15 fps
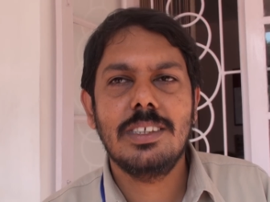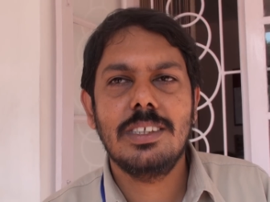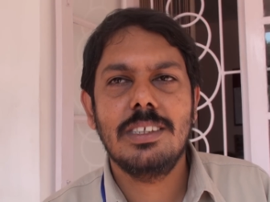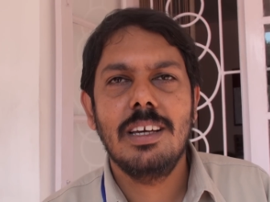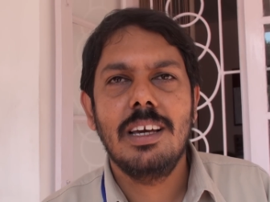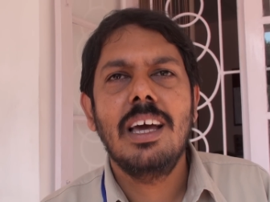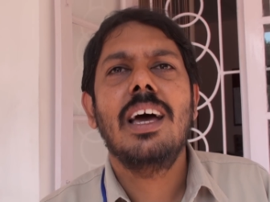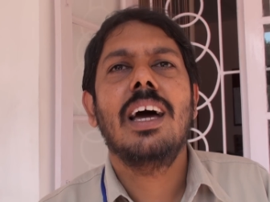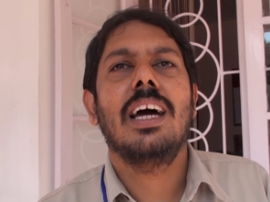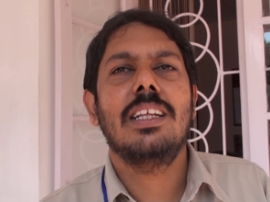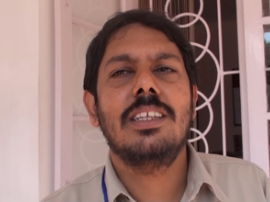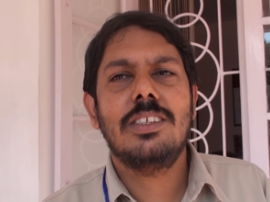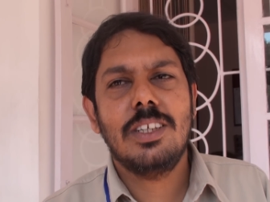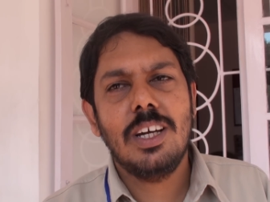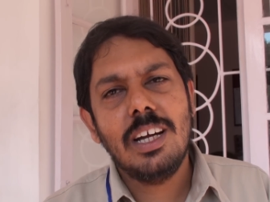this
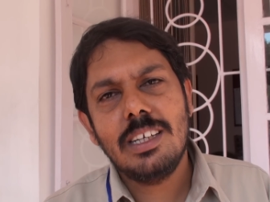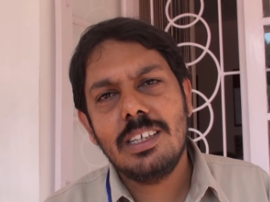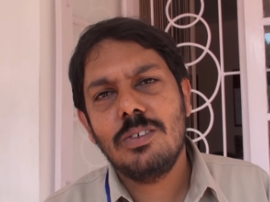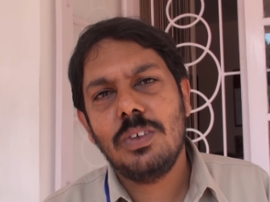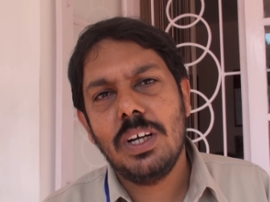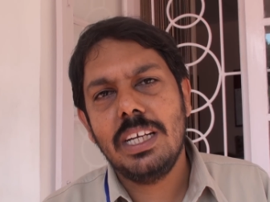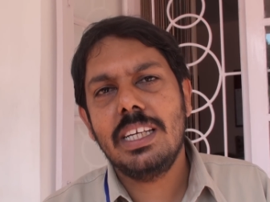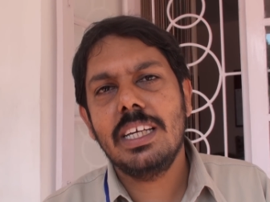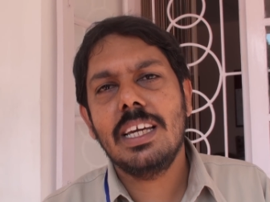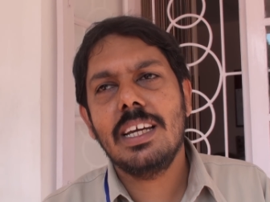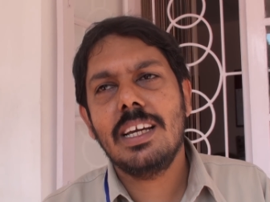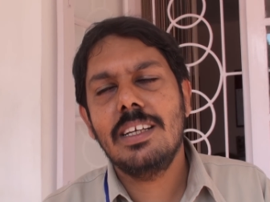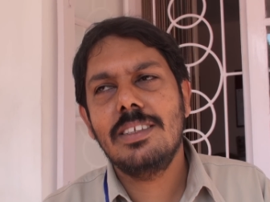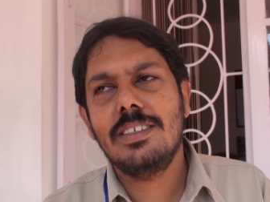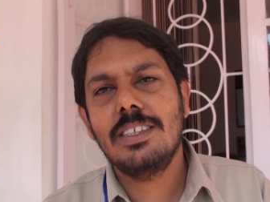and start fighting
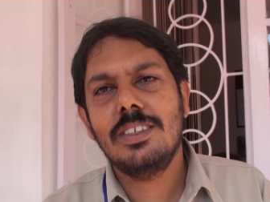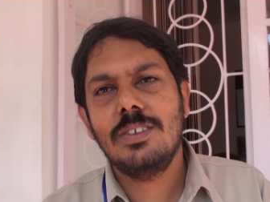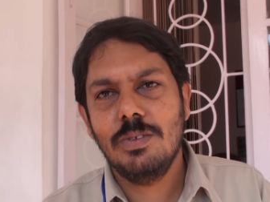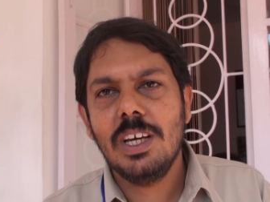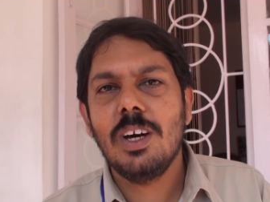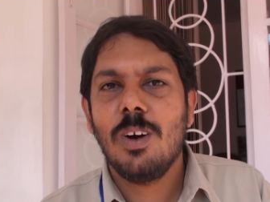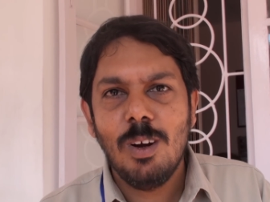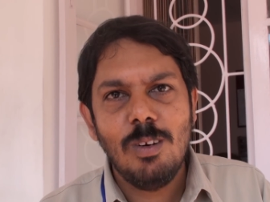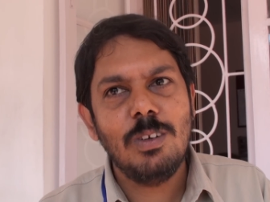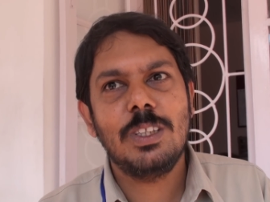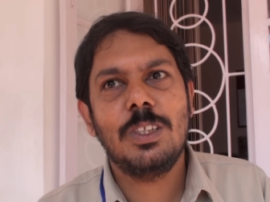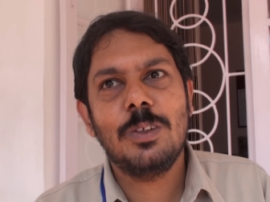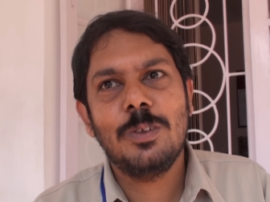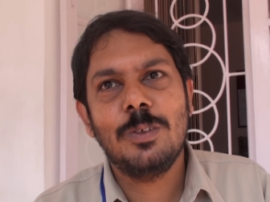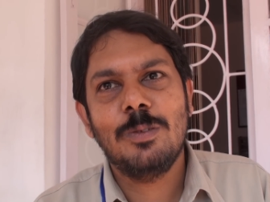against this. We are all
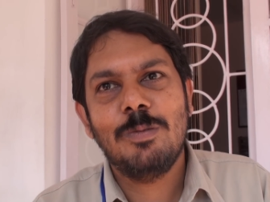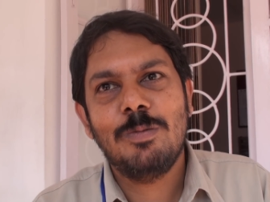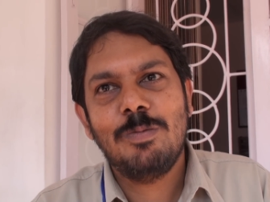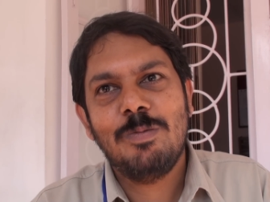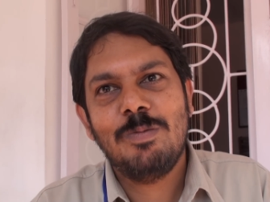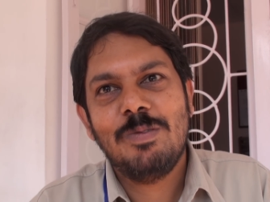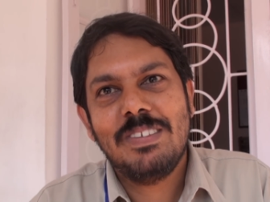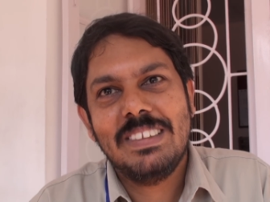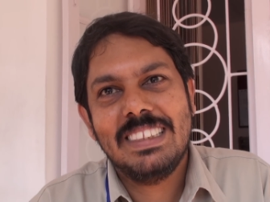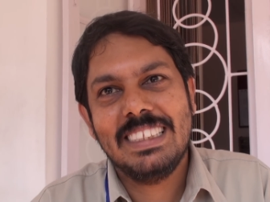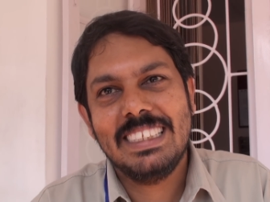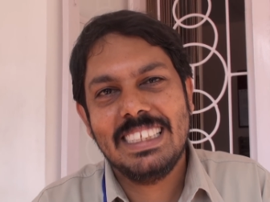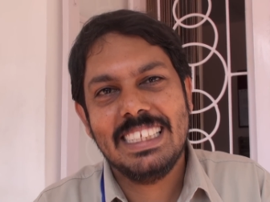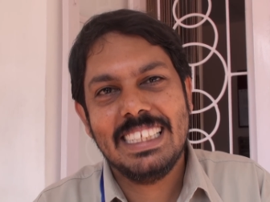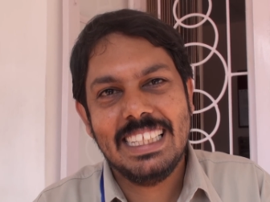with you.
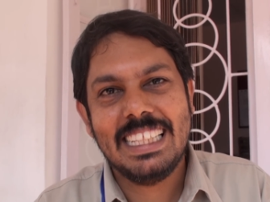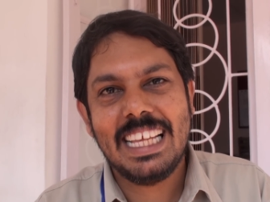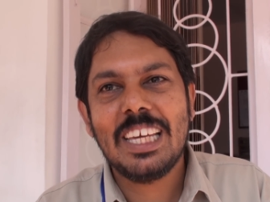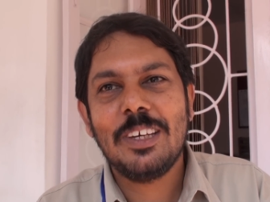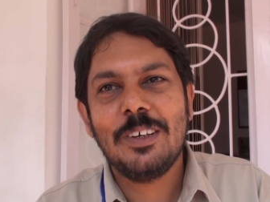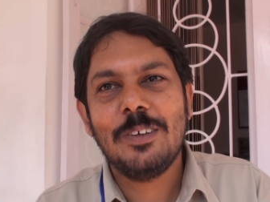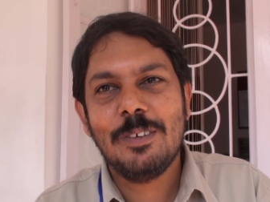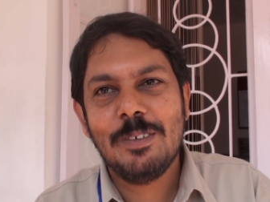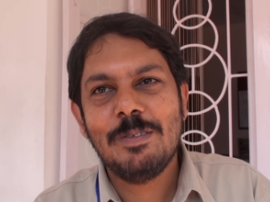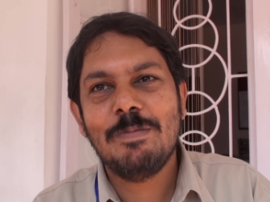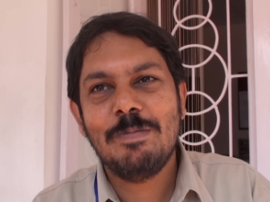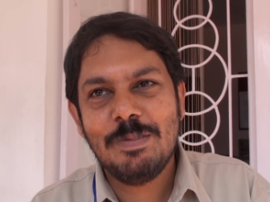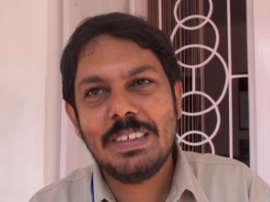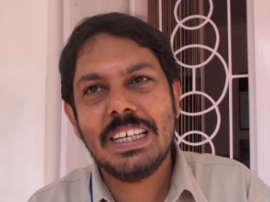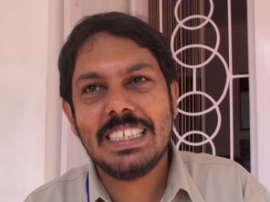Thank you.
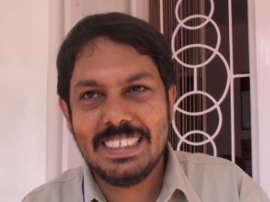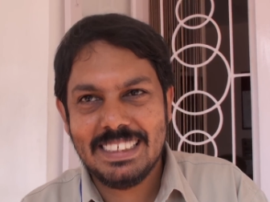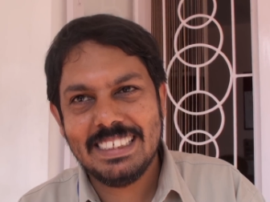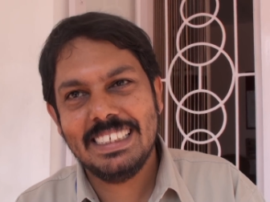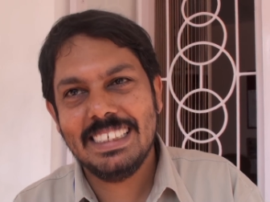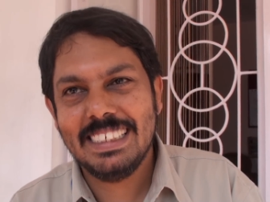Thank you.